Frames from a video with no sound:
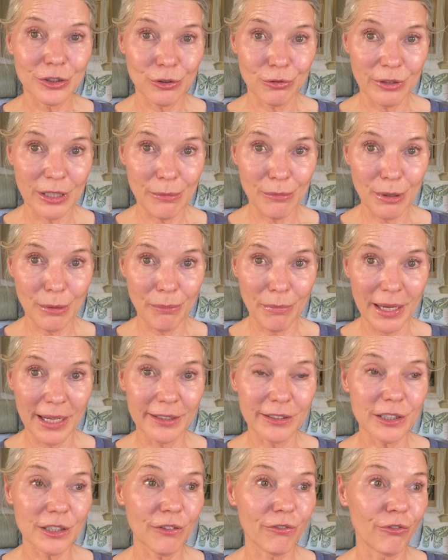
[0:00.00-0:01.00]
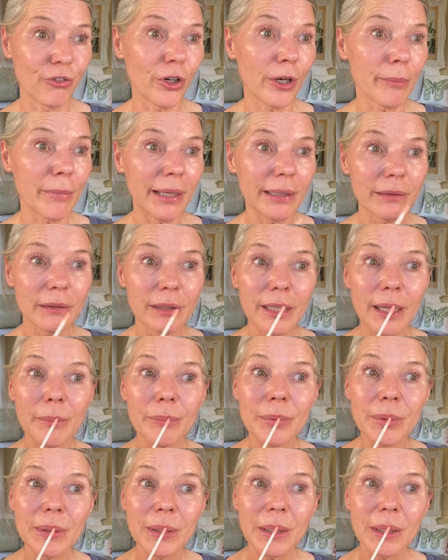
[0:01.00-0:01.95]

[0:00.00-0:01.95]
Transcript: treatment mask for my lips.